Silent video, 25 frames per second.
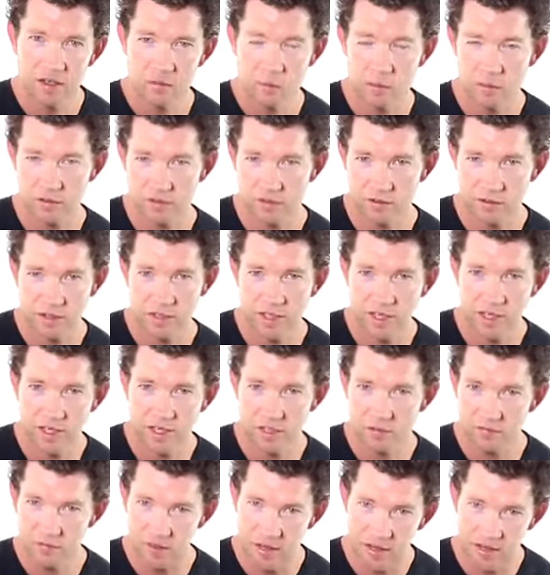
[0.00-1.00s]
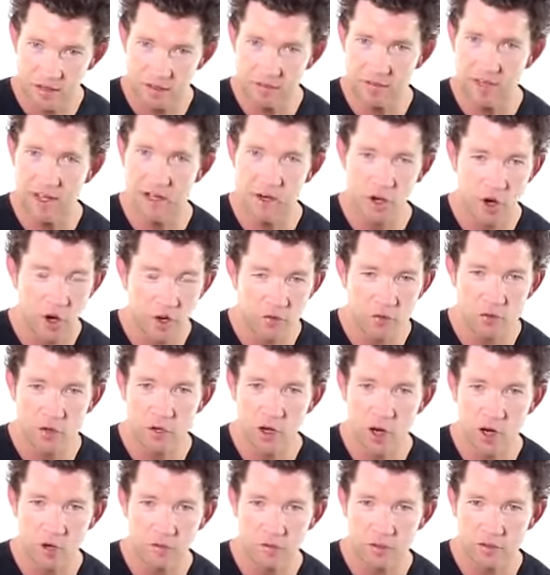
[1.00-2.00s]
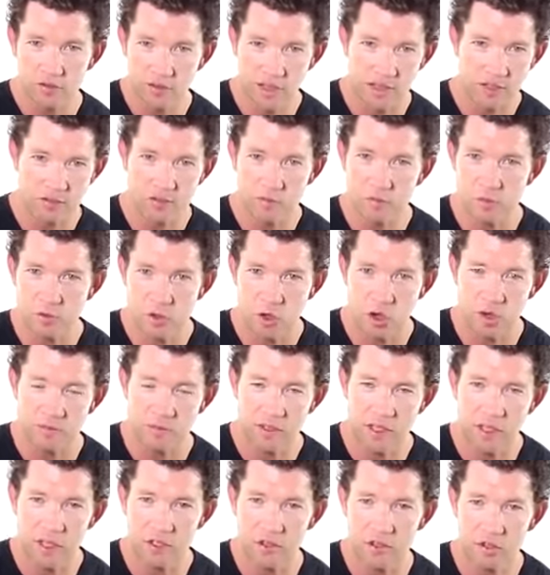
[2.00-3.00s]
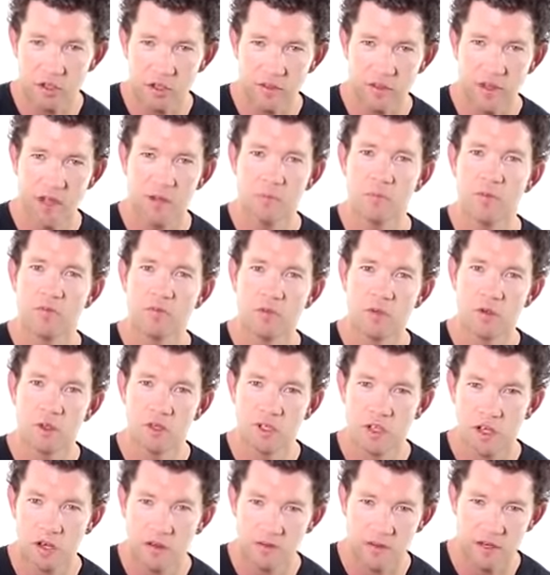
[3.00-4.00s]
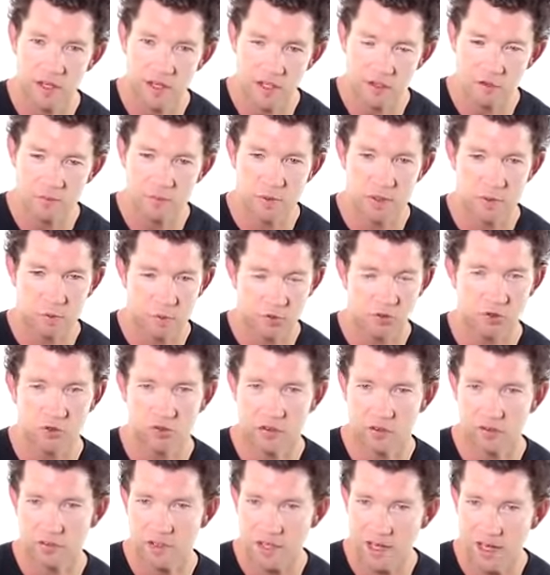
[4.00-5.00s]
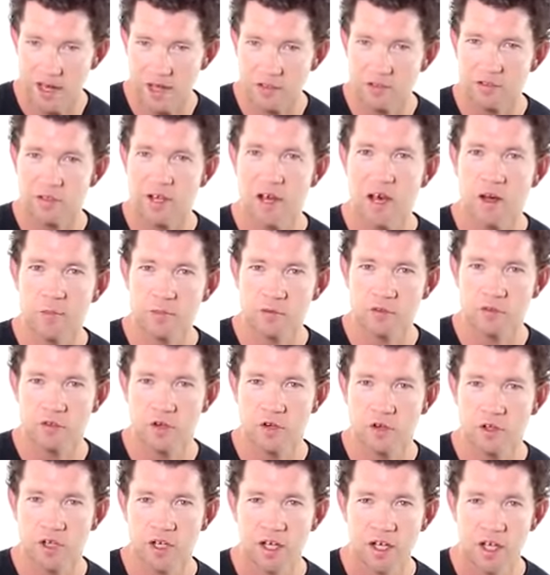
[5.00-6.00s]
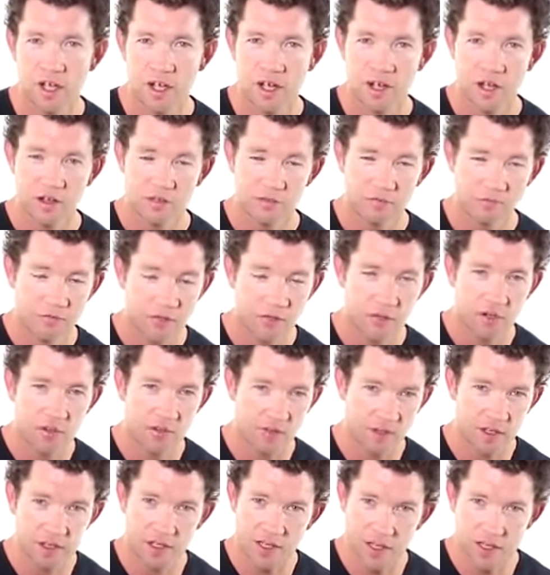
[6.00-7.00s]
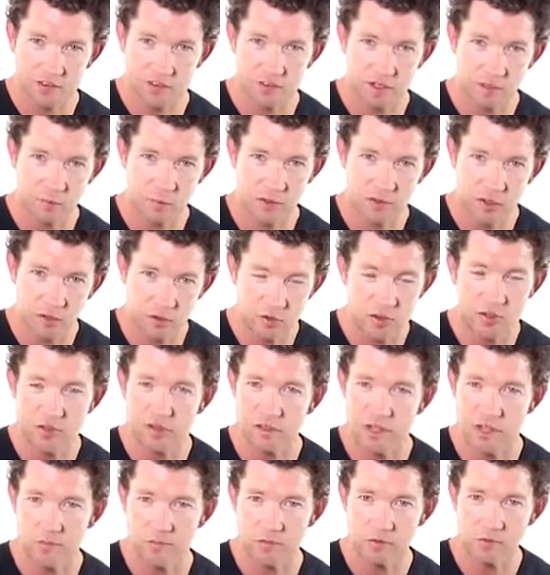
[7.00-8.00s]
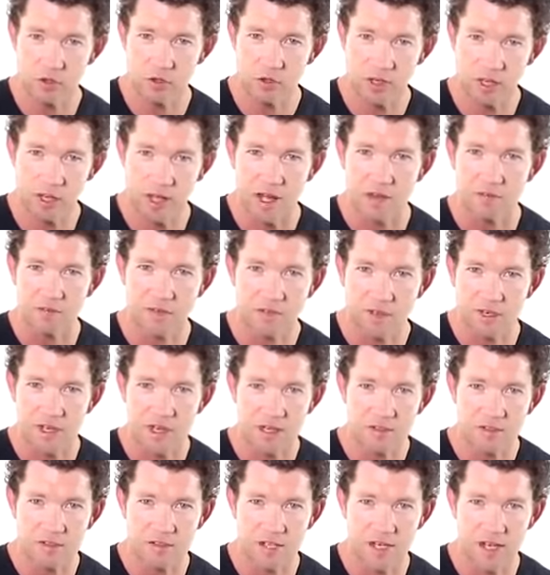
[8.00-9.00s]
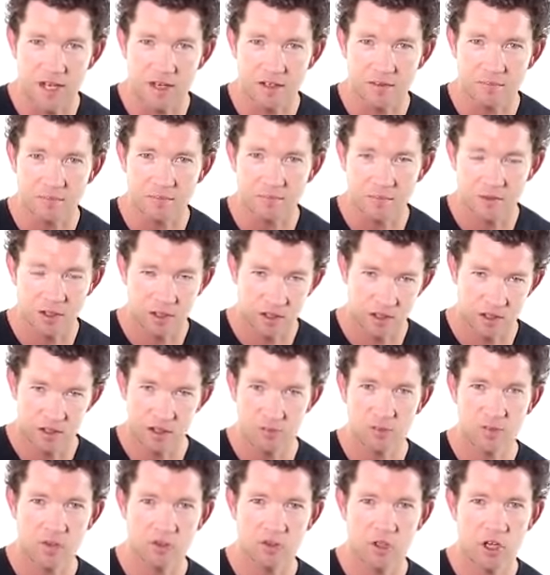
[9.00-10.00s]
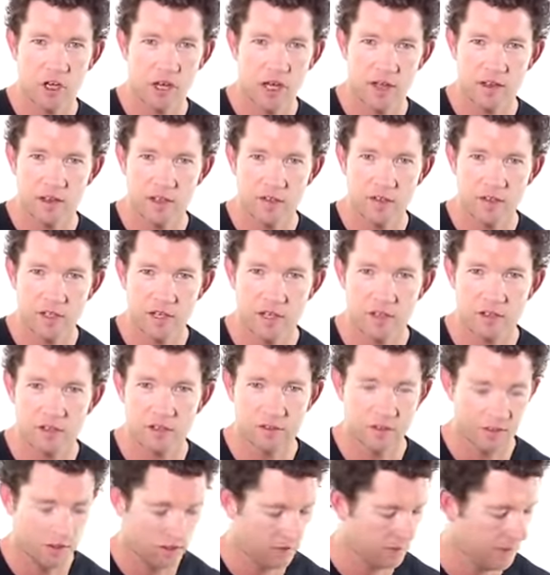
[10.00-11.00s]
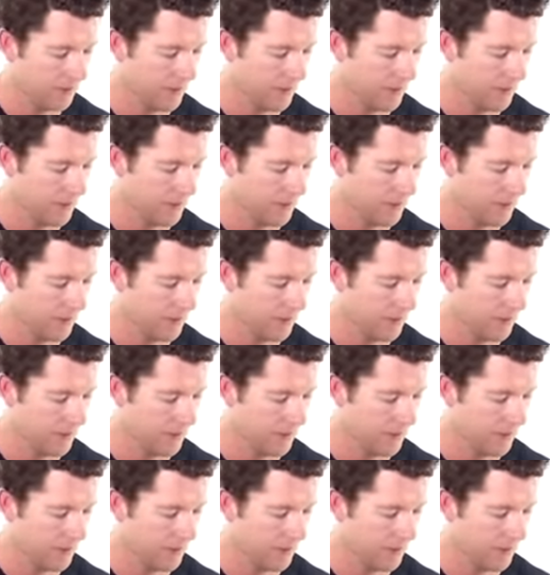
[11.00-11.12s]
And once again, you've added that over and over. Take some time to get good at that before you go to the next bit, which is this last upstroke. It's the last thing we do is an upstroke after the last down. Let me show you how that sounds.